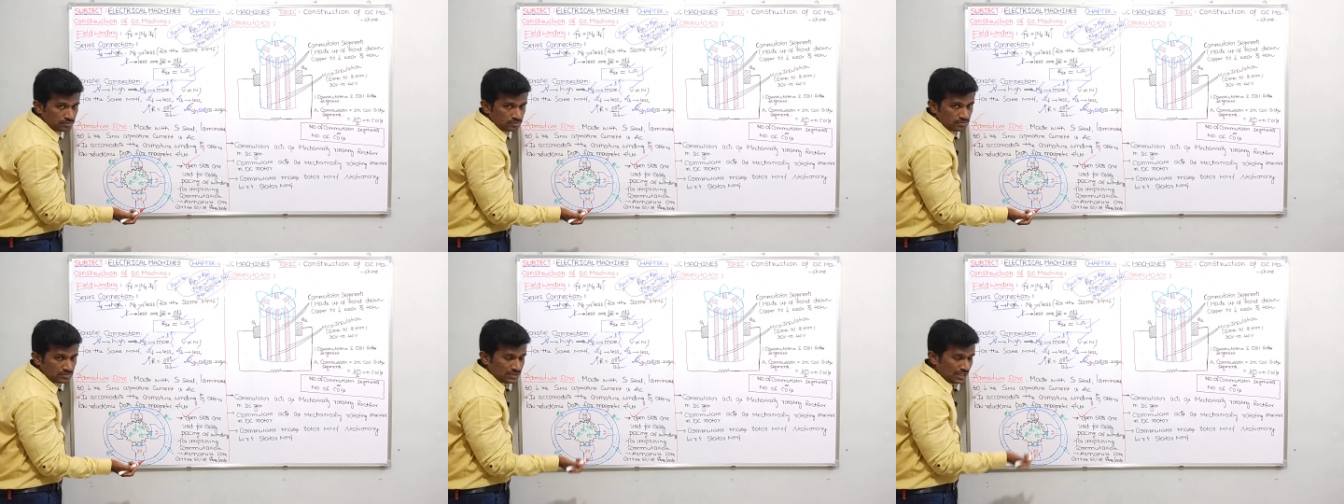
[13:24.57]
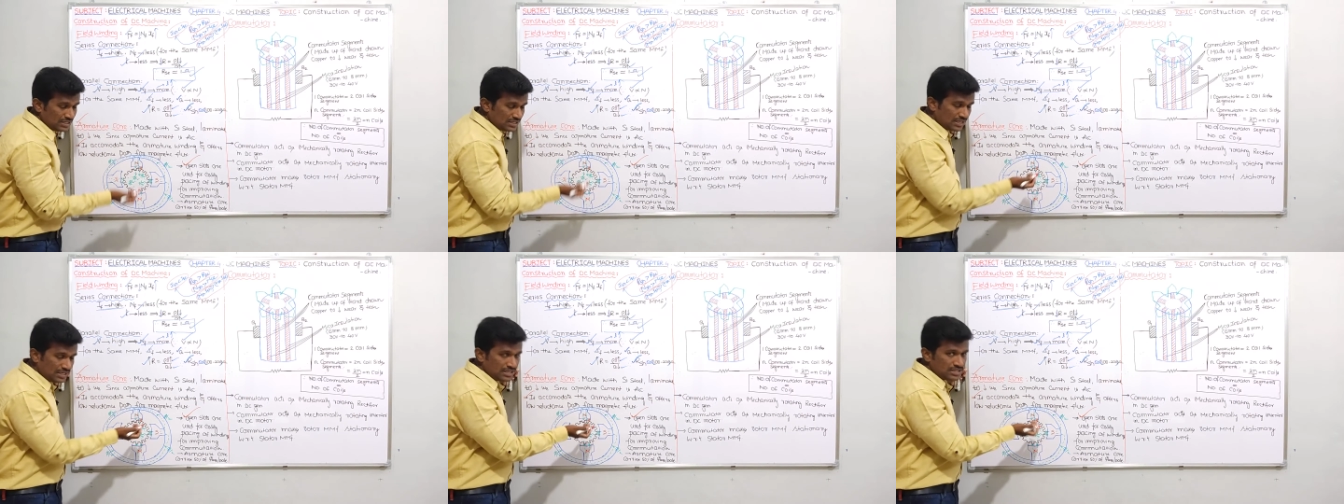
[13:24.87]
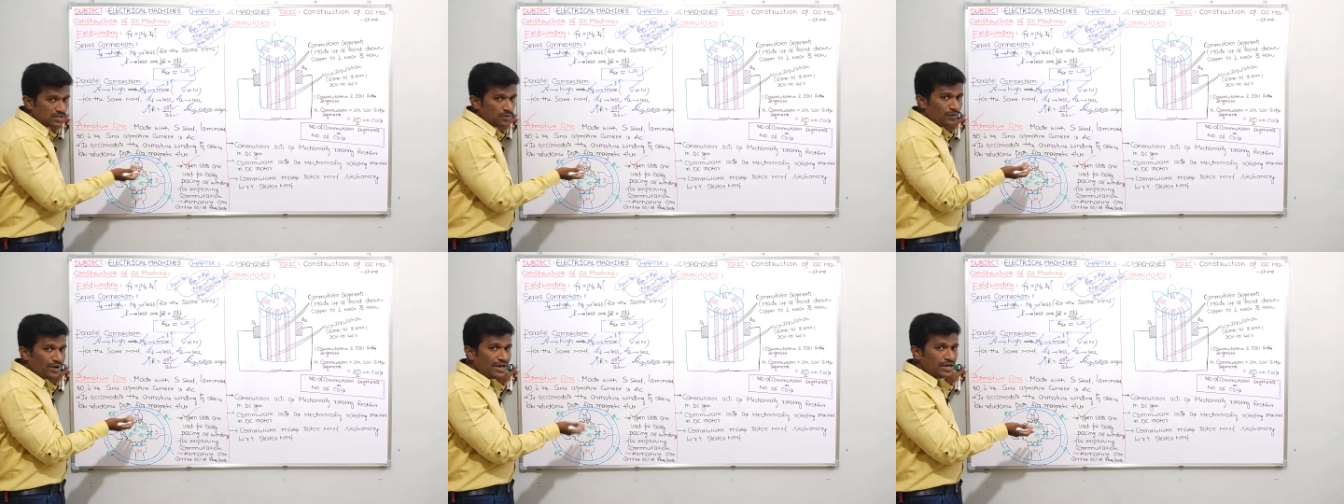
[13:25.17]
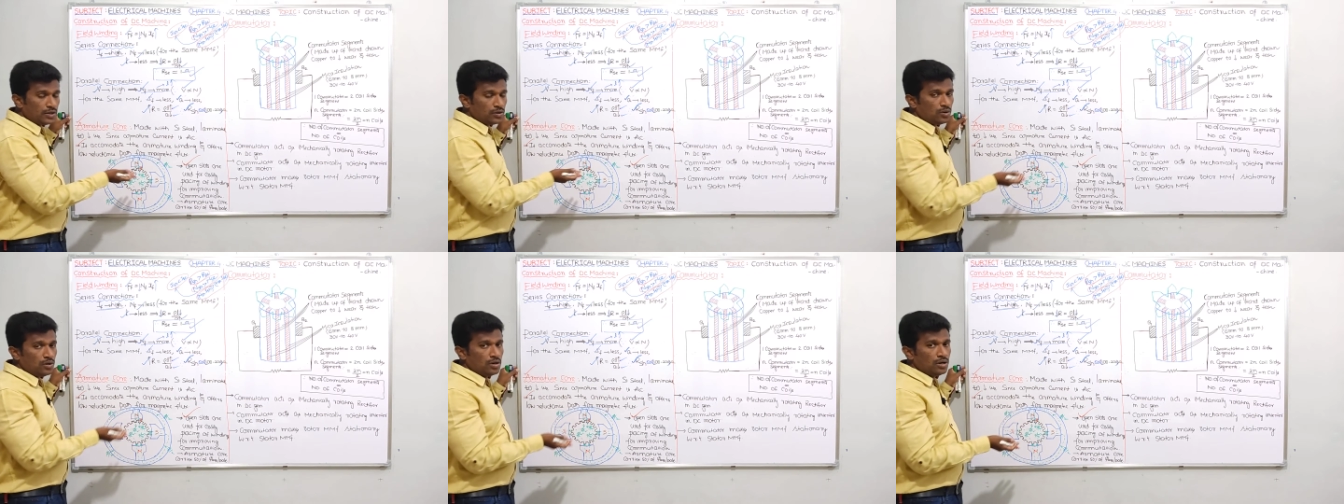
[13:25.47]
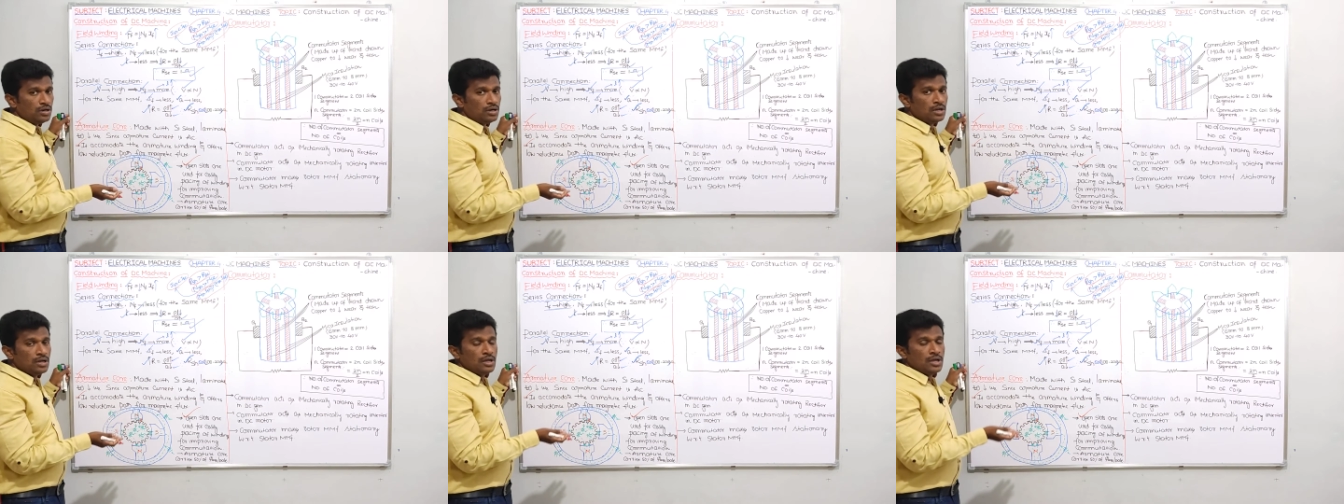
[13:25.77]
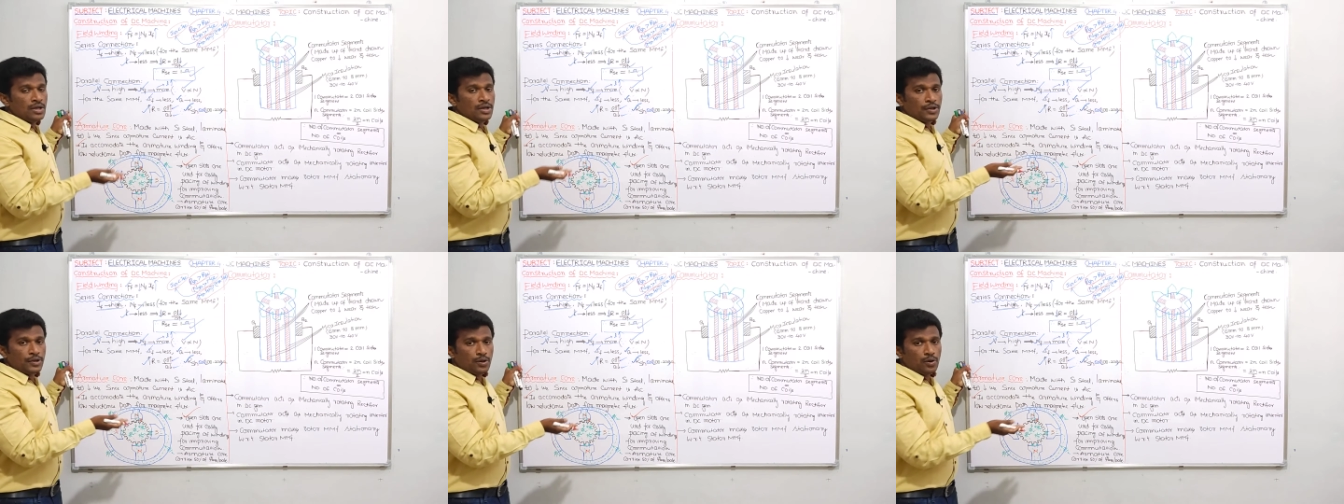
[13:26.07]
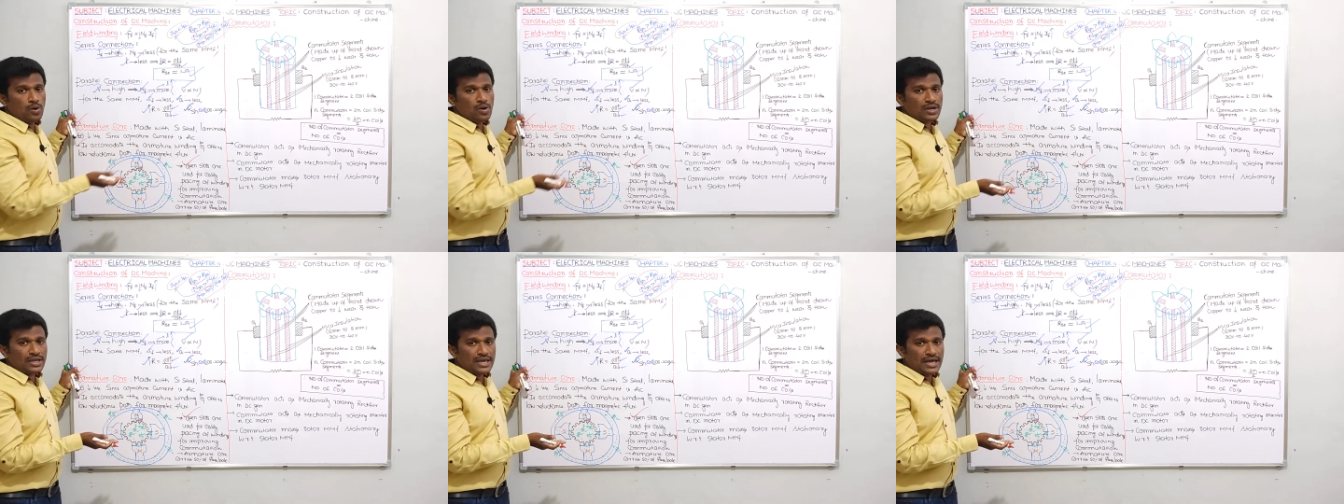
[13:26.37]
That's the reason why I told
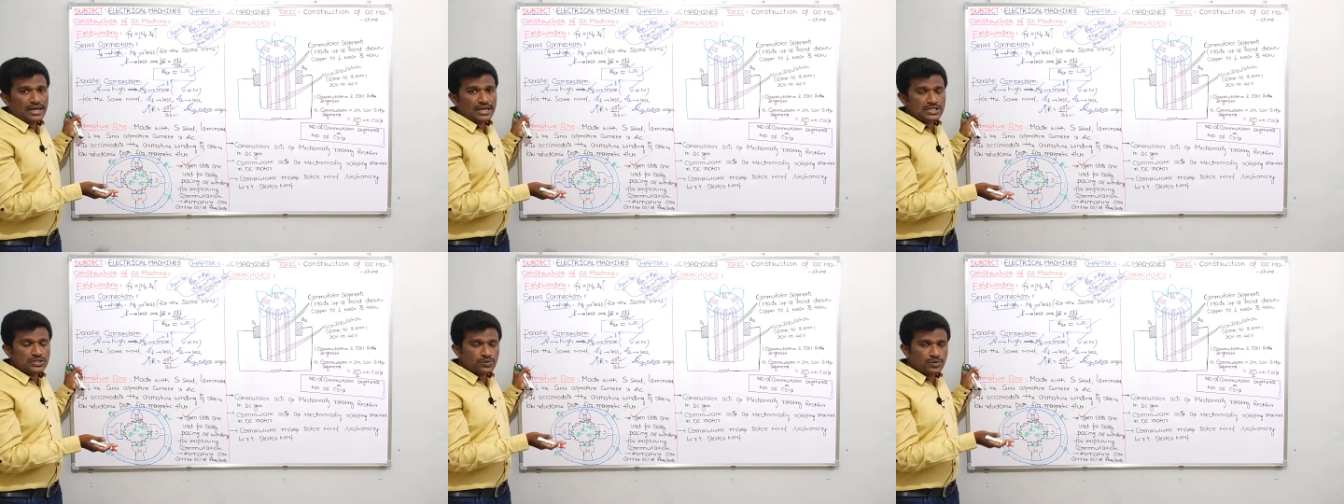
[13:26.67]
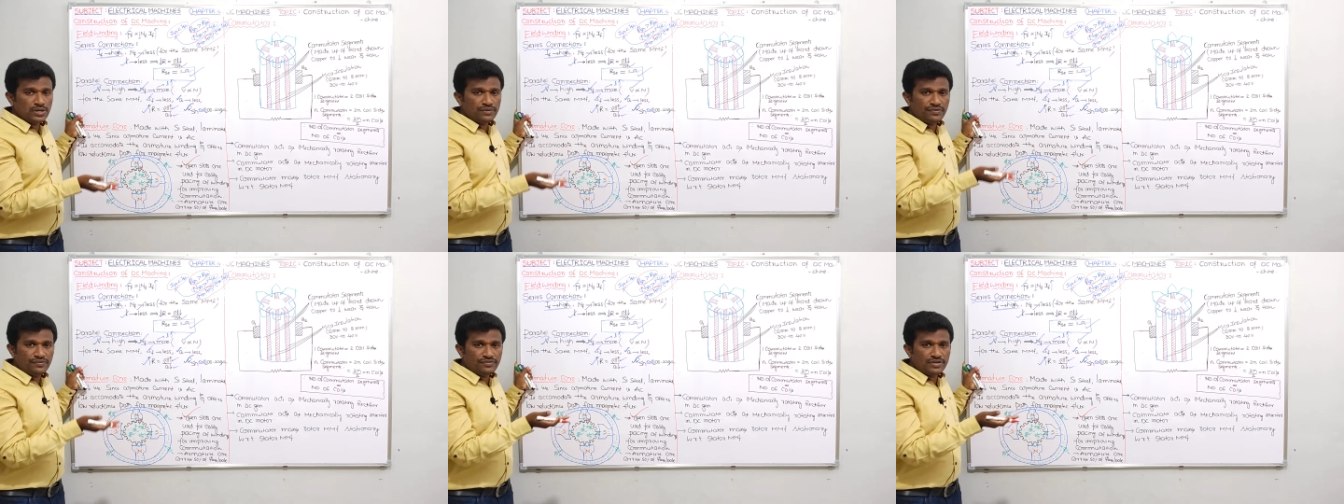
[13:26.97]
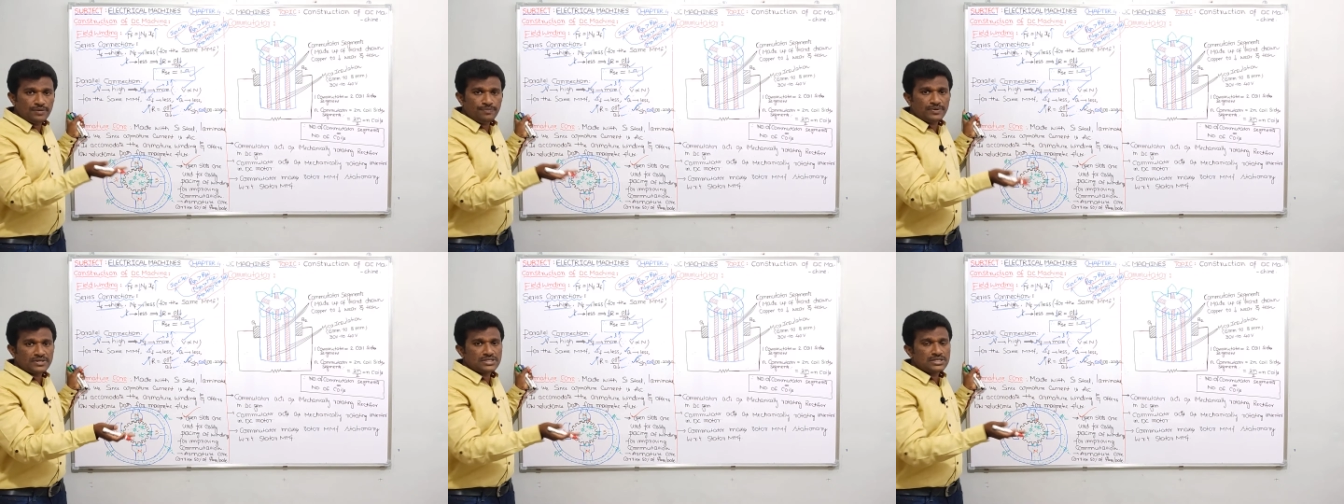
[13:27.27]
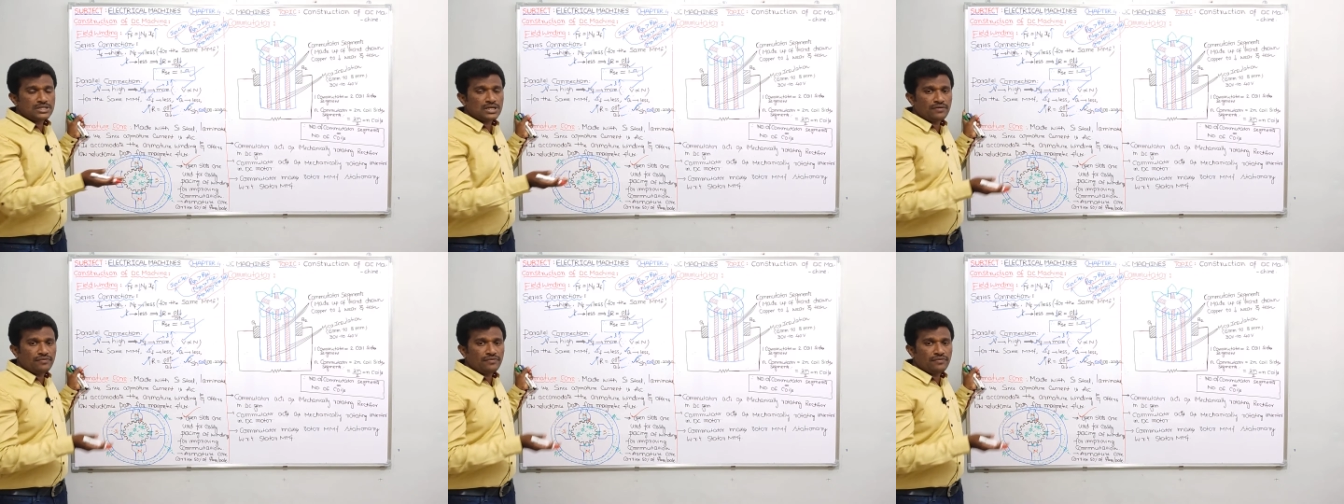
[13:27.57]
yoke carries only 50%